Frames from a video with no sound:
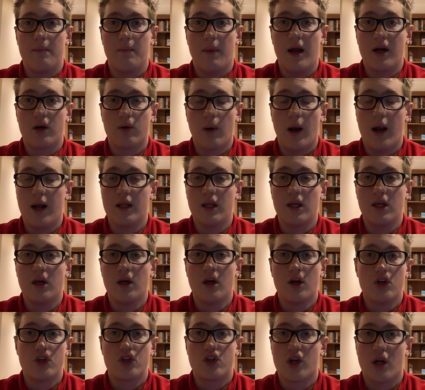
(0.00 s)
Mike Riley
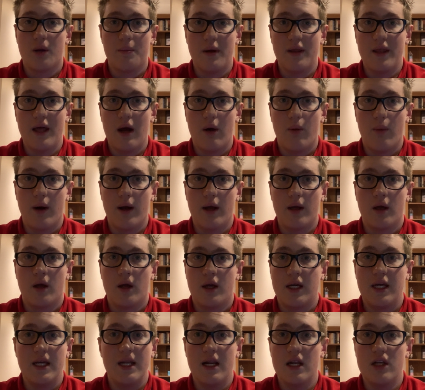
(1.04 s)
should have been that way.
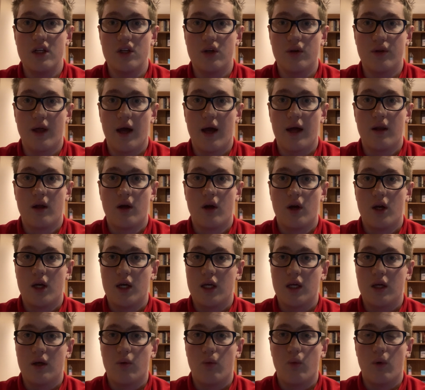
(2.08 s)
He didn't do that.
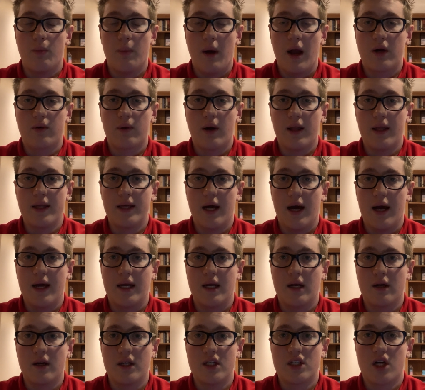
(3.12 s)
When Mike Riley got
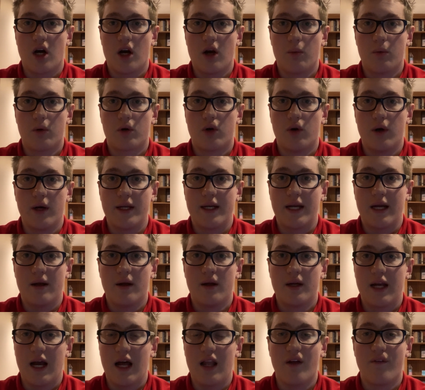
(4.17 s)
here, he started recruiting
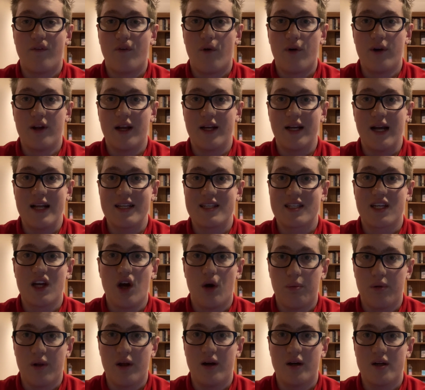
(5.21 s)
California, got skill
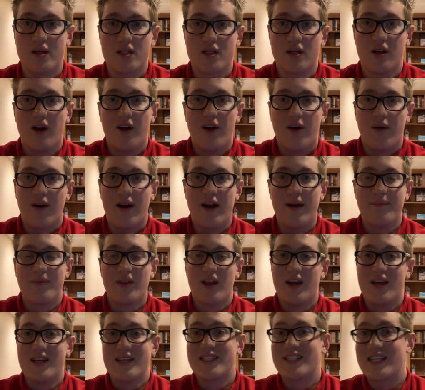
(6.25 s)
players.
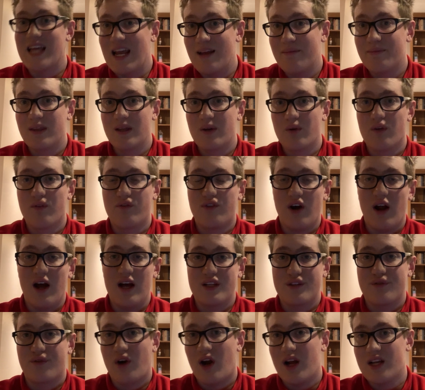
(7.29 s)
Same thing with
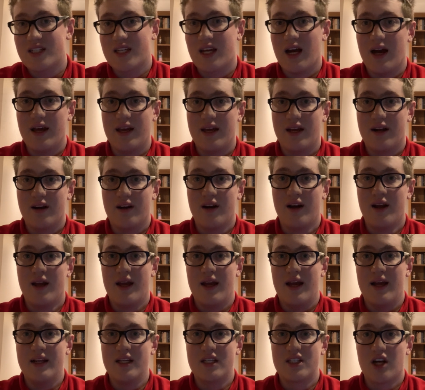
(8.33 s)
Frost. Frost got here
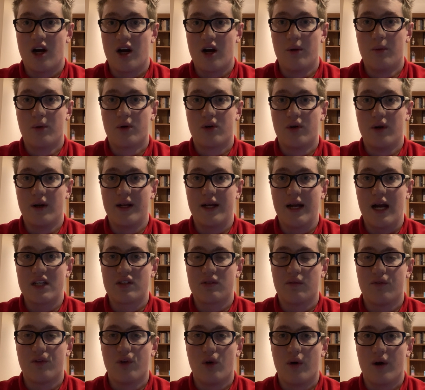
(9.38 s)
and he started recruiting guys
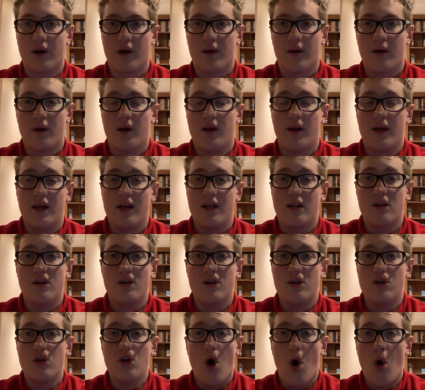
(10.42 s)
from Florida.
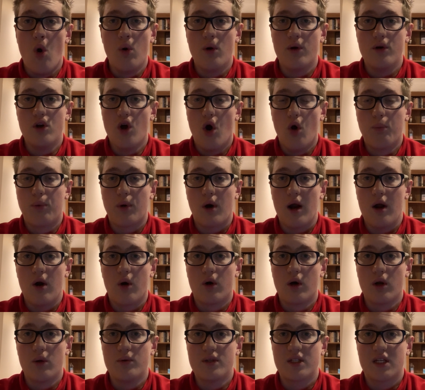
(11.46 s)
No
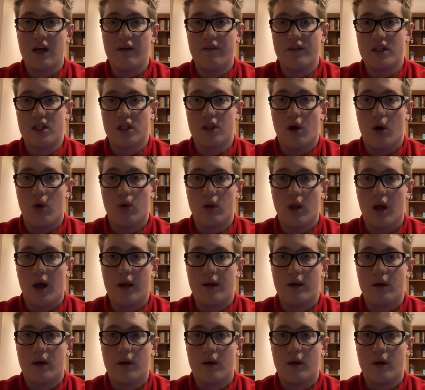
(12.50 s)
priority was given to the O-line.